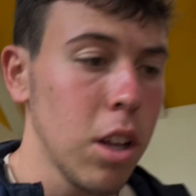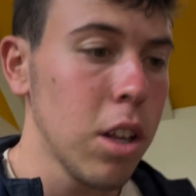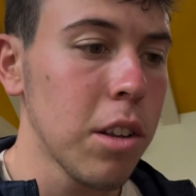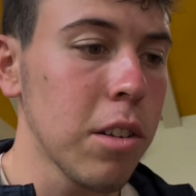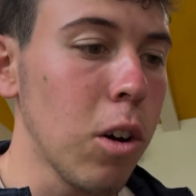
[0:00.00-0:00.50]

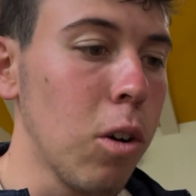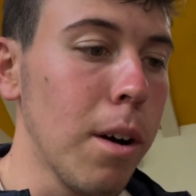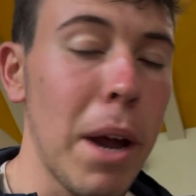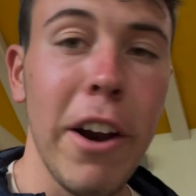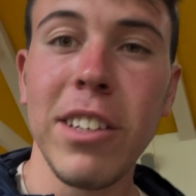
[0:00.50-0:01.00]
So
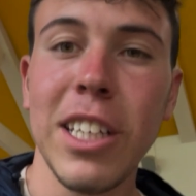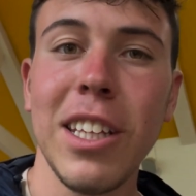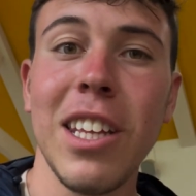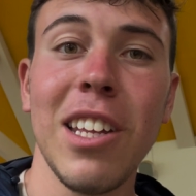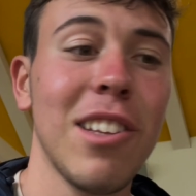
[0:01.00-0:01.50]
apparently
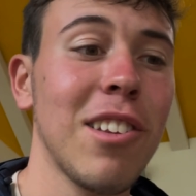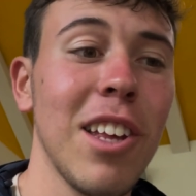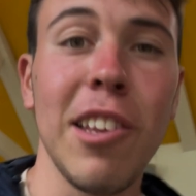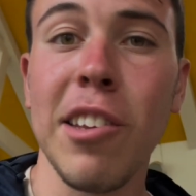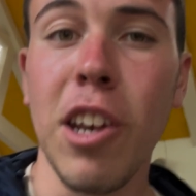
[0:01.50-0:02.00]
this
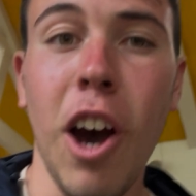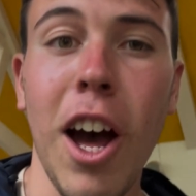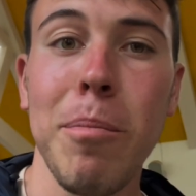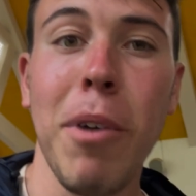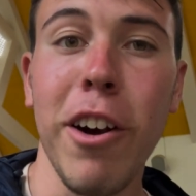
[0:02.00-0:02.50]
is
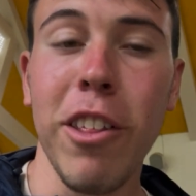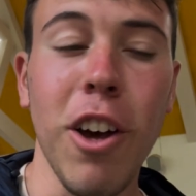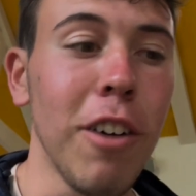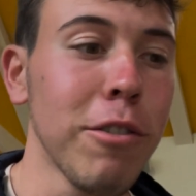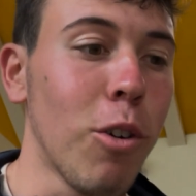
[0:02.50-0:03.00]
not part of the
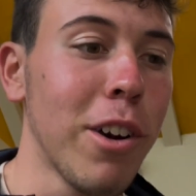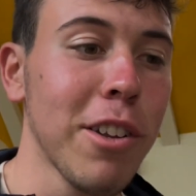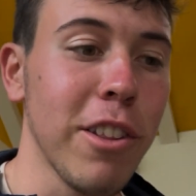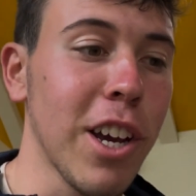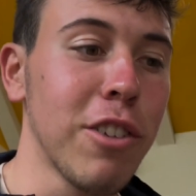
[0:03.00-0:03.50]
golf course
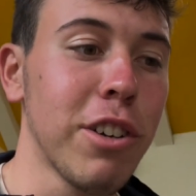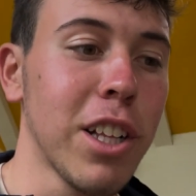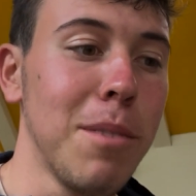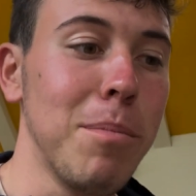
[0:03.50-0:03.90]
or the country club,